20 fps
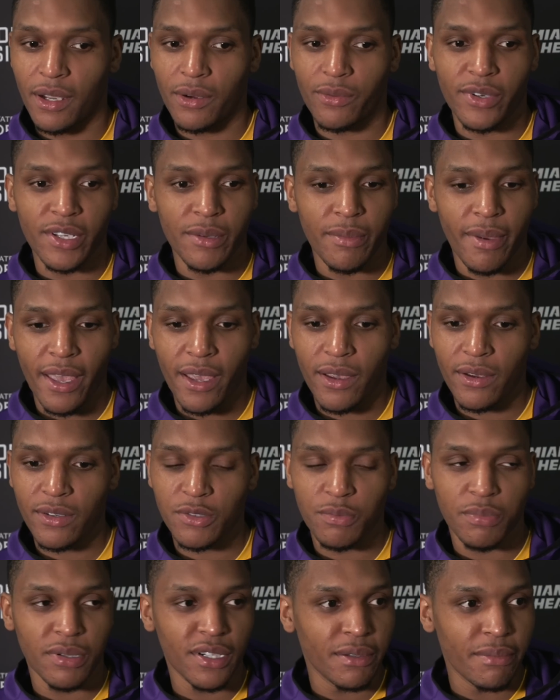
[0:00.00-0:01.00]

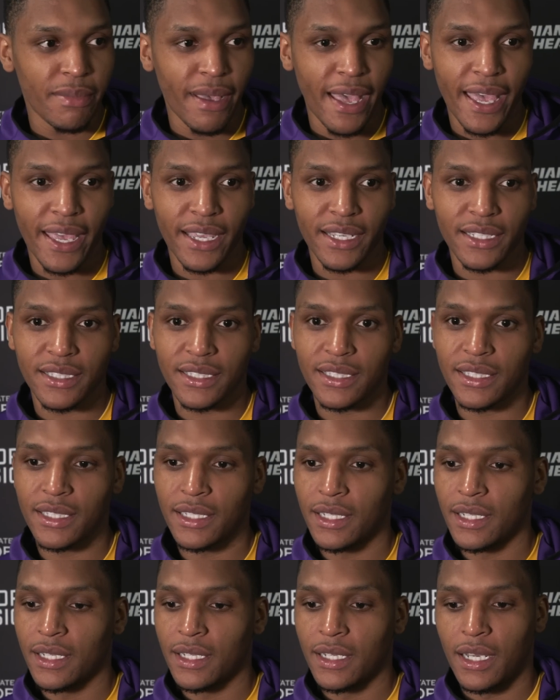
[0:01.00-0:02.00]
Rebounds, putbacks,
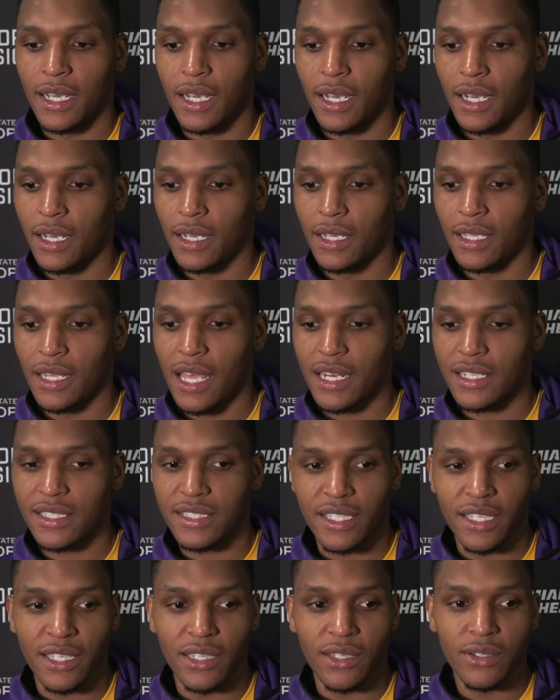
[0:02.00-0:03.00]
a lot of
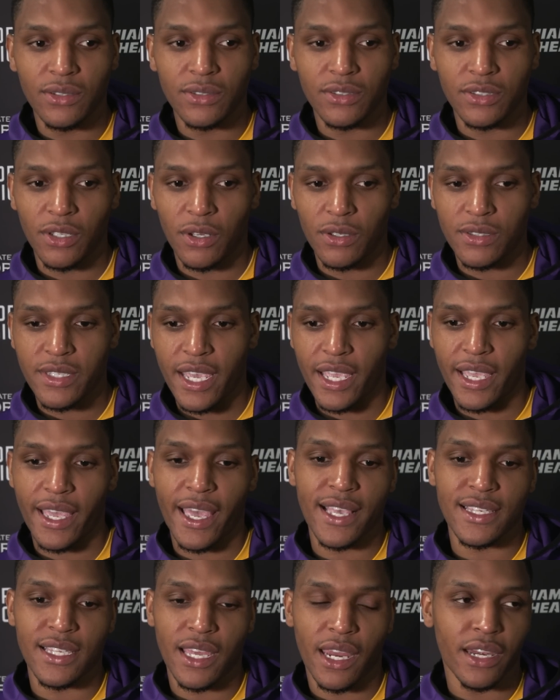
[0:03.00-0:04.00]
steals, you know, taking
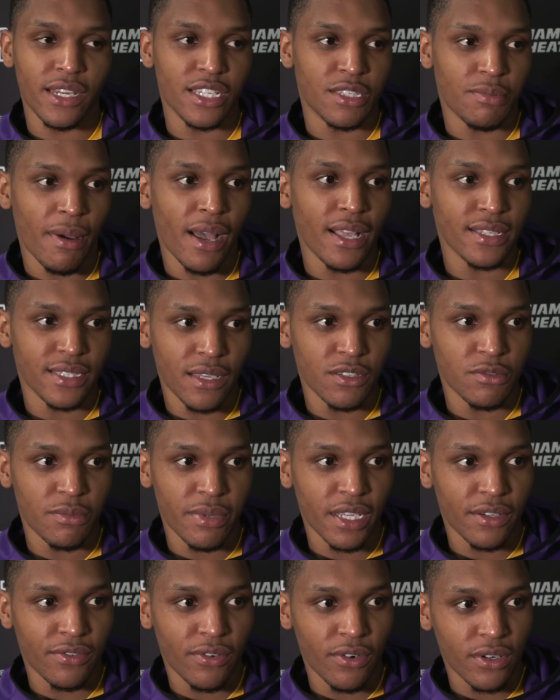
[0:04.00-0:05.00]
guys out of their spots. That was
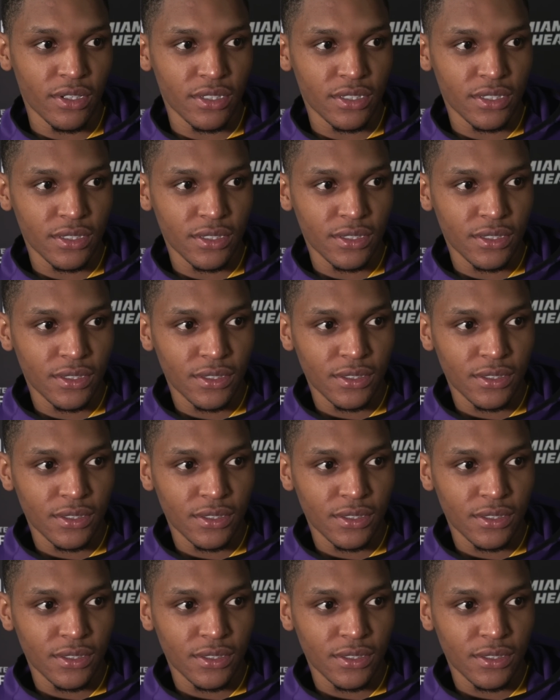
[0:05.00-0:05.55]
big for us.